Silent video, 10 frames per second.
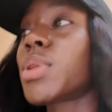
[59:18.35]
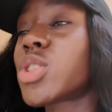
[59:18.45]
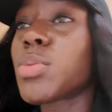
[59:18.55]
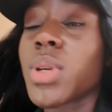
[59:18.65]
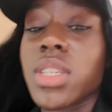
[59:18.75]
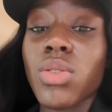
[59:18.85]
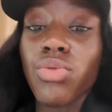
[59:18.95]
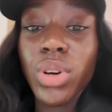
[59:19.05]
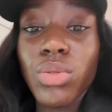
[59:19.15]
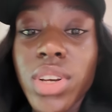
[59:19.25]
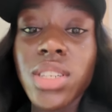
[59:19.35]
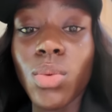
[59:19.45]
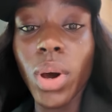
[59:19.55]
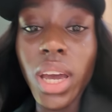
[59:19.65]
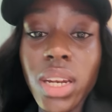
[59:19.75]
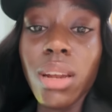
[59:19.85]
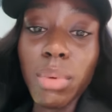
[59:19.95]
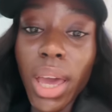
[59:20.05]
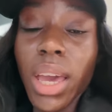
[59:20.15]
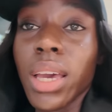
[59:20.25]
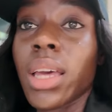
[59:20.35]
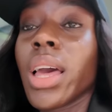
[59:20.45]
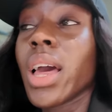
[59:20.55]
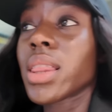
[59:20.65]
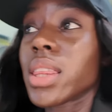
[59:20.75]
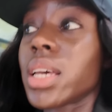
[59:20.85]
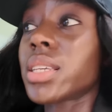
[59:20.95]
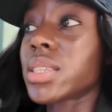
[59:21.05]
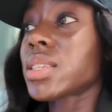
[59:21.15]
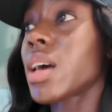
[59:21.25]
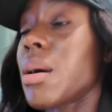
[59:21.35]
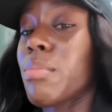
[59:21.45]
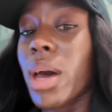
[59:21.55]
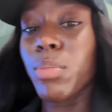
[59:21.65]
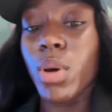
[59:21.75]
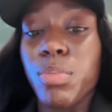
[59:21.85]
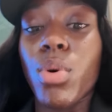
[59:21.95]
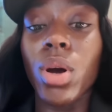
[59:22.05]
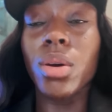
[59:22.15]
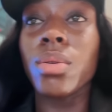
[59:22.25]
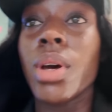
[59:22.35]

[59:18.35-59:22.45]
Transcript: but to be honest, the real reason why I ended up getting this MacBook Pro,